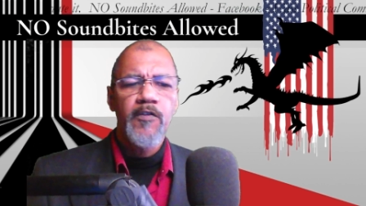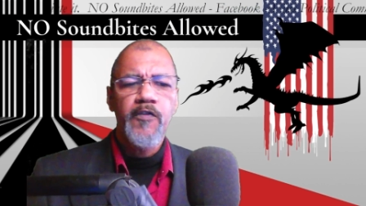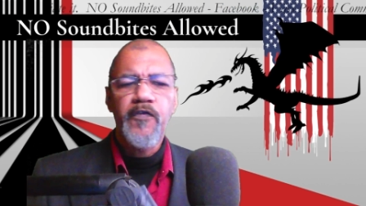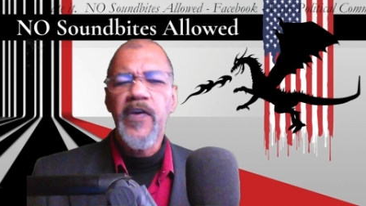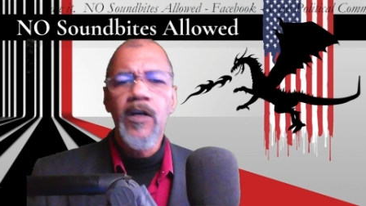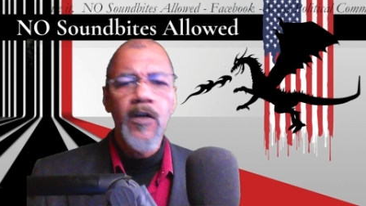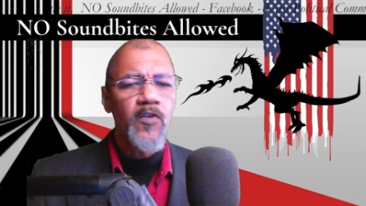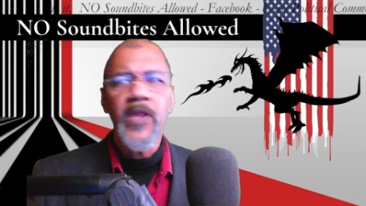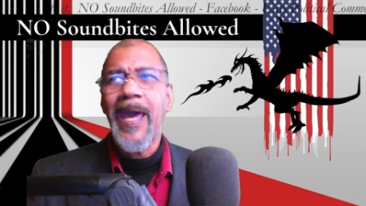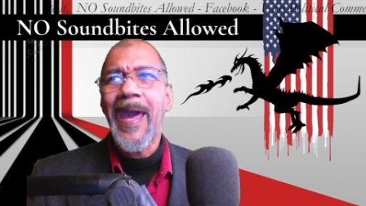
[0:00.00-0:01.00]
fill
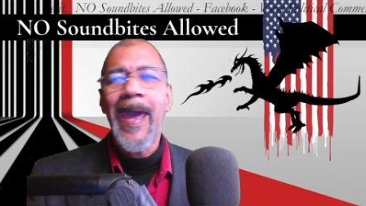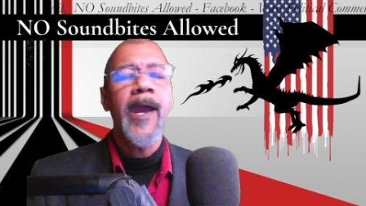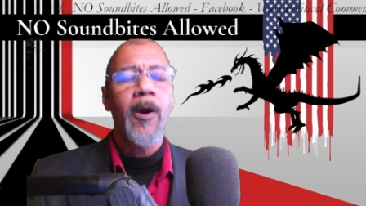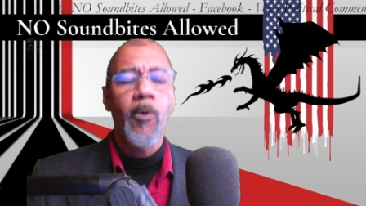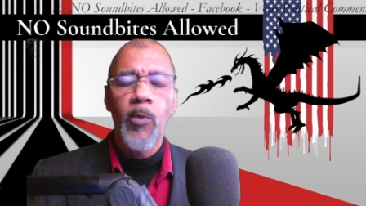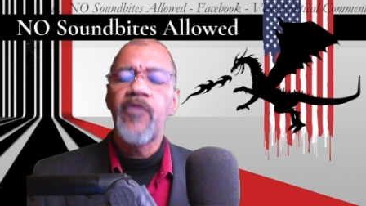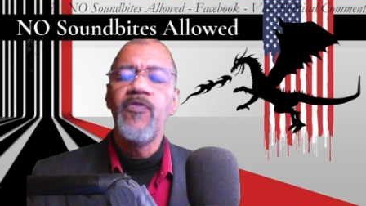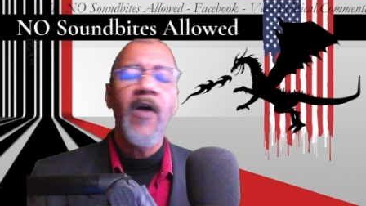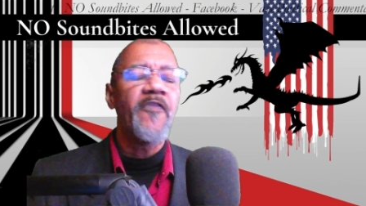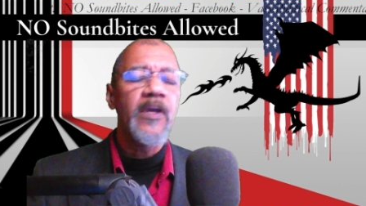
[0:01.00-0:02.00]
the air with
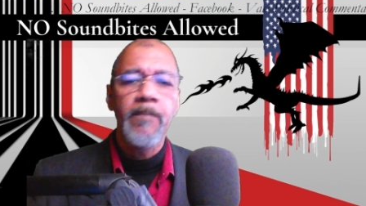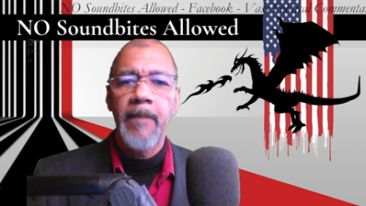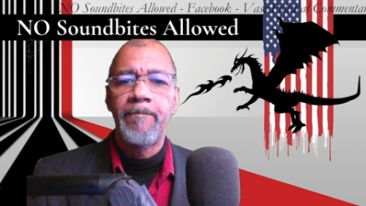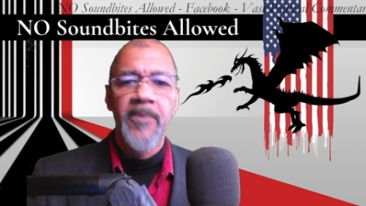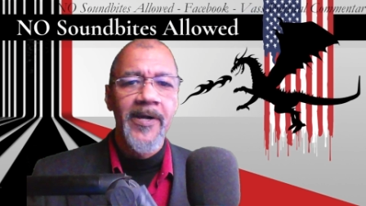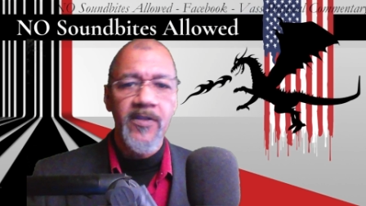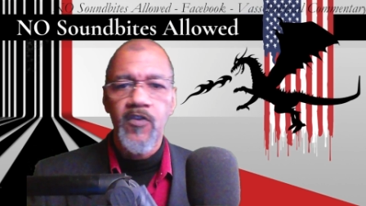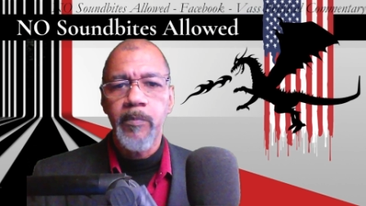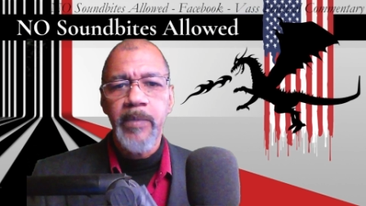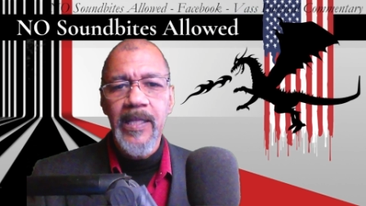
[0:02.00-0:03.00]
nothing but bullets.
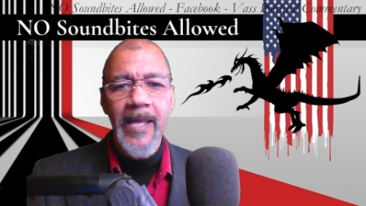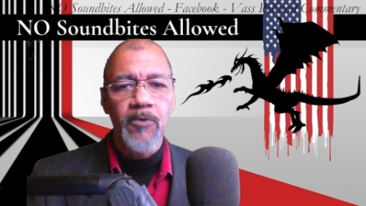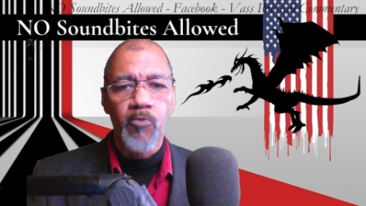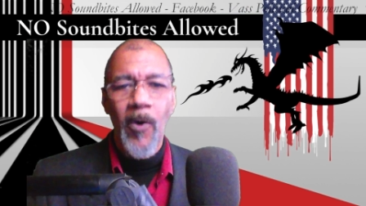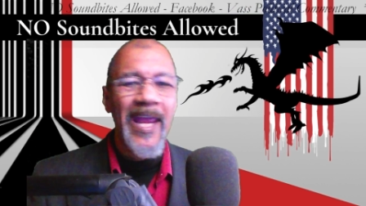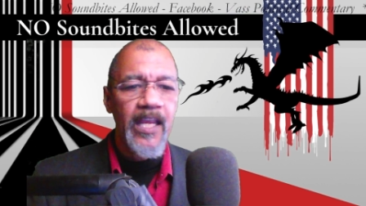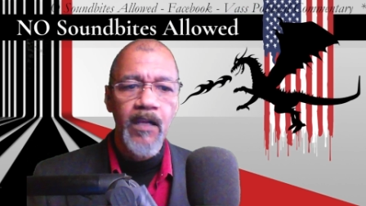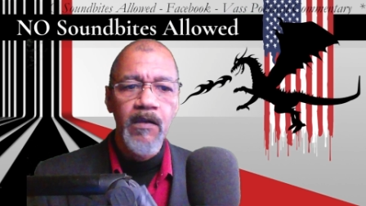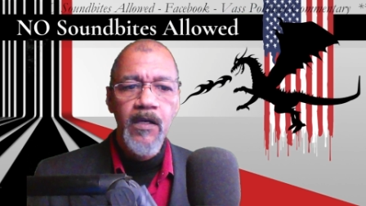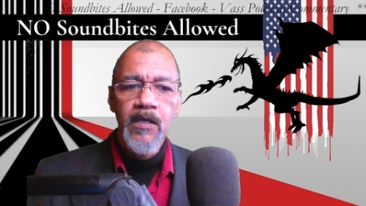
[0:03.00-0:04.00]
It'd be like rain
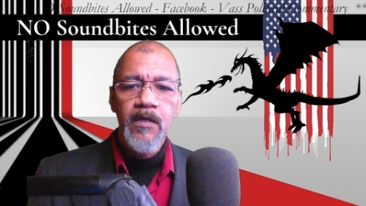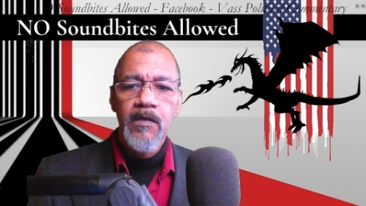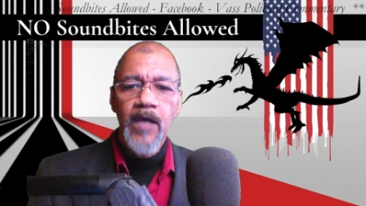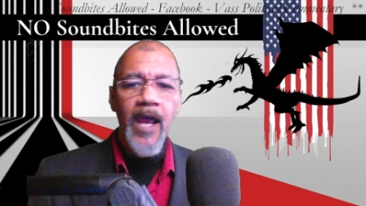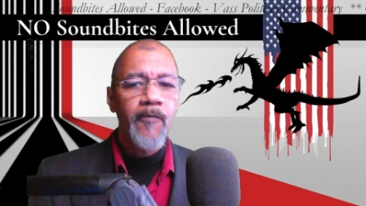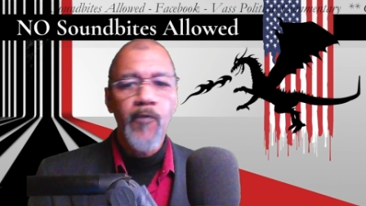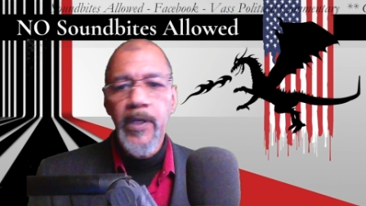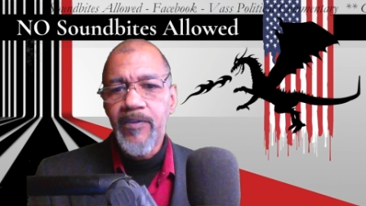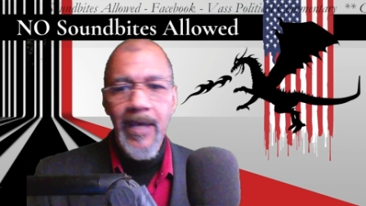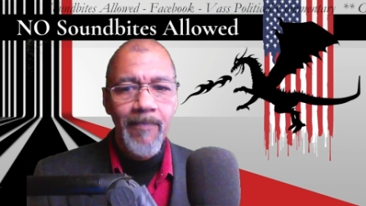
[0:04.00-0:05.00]
every
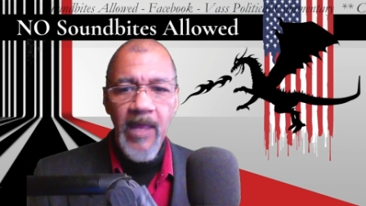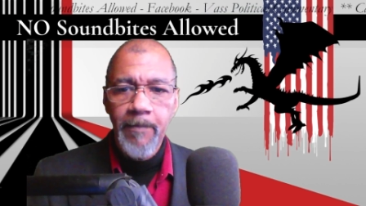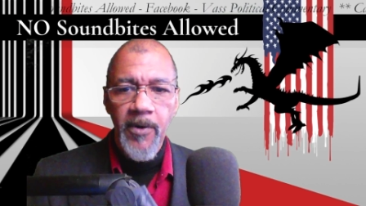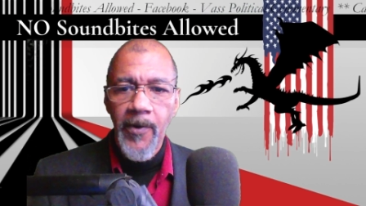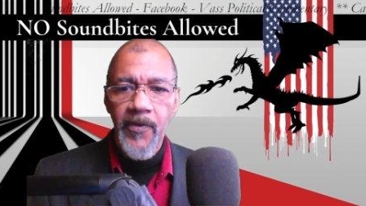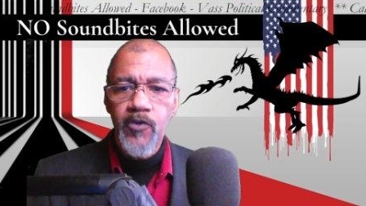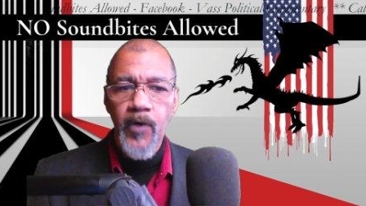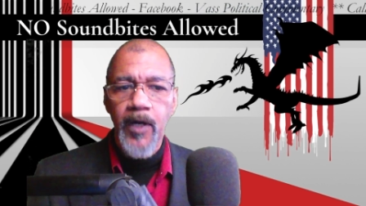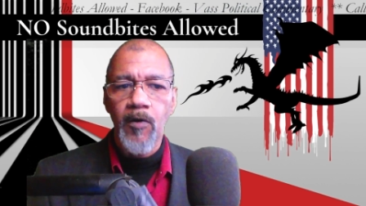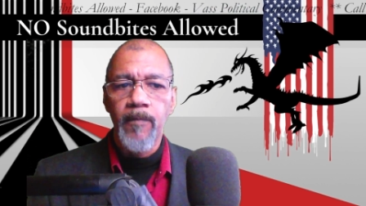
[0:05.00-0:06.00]
time they pull the
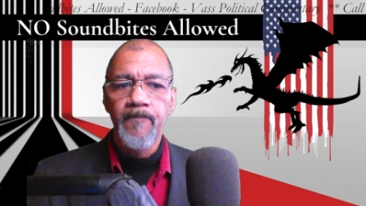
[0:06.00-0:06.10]
trigger.